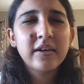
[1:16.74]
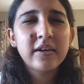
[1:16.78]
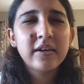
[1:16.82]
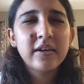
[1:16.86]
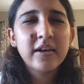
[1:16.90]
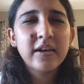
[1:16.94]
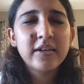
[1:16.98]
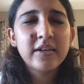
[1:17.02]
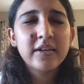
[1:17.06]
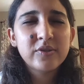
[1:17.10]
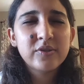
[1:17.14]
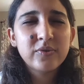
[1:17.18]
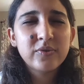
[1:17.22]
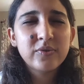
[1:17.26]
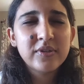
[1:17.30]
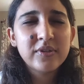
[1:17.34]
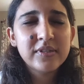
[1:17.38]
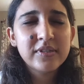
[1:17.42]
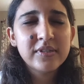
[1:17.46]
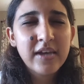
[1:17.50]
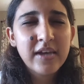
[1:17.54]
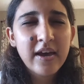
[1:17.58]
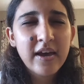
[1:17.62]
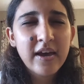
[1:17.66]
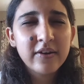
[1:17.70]
as you
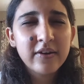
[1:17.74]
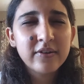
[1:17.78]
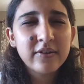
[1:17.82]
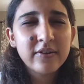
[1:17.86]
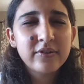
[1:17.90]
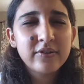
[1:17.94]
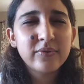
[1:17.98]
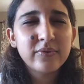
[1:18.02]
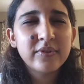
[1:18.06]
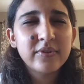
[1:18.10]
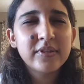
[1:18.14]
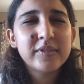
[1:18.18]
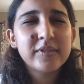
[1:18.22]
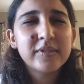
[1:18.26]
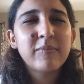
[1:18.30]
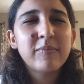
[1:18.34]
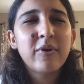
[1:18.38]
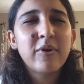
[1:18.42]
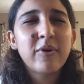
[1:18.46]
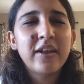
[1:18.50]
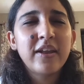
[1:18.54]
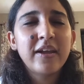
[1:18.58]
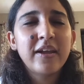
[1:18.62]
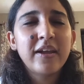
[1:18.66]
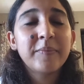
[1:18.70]
desire to this
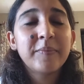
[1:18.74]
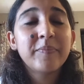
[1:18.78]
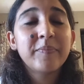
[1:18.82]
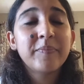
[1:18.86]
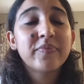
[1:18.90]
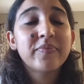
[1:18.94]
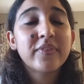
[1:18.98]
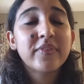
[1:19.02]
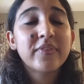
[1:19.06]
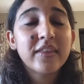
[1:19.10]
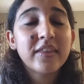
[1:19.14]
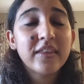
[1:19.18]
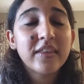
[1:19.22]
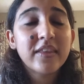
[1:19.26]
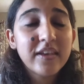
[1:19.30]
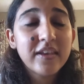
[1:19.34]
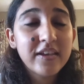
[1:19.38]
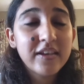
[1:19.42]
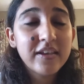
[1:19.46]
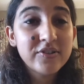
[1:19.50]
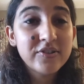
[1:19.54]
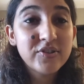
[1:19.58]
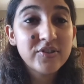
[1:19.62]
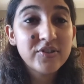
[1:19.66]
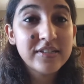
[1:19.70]
morning.
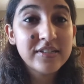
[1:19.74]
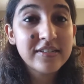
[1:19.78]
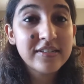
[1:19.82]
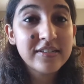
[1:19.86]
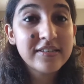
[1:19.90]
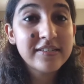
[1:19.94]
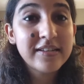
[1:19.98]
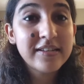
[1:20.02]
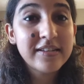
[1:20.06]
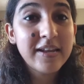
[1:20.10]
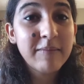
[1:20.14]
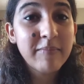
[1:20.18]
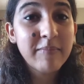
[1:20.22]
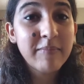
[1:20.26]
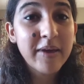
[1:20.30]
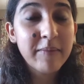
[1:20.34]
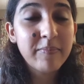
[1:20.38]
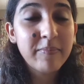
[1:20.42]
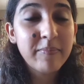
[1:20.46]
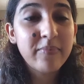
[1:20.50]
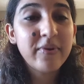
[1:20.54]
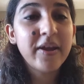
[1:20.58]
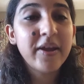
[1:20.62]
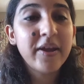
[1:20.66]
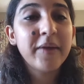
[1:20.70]
In Jesus' name I
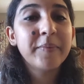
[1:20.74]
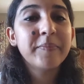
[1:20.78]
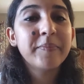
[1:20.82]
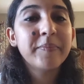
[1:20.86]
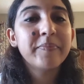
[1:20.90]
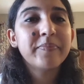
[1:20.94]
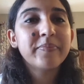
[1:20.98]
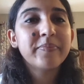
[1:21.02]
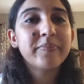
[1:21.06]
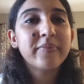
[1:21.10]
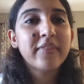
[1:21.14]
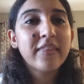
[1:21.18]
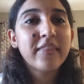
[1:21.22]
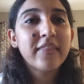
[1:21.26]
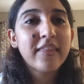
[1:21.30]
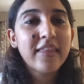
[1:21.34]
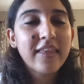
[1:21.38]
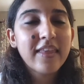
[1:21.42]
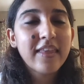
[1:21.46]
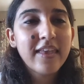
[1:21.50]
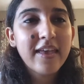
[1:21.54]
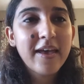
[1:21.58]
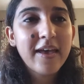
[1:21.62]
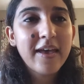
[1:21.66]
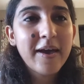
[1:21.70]
pray.
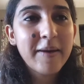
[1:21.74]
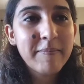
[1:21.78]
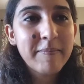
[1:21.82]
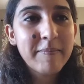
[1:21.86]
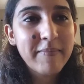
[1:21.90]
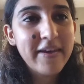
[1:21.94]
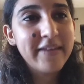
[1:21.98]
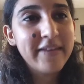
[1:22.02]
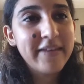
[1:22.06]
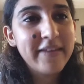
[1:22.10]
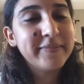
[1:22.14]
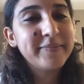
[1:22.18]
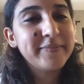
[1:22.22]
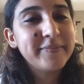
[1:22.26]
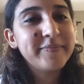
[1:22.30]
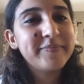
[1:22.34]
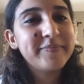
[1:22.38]
Amen.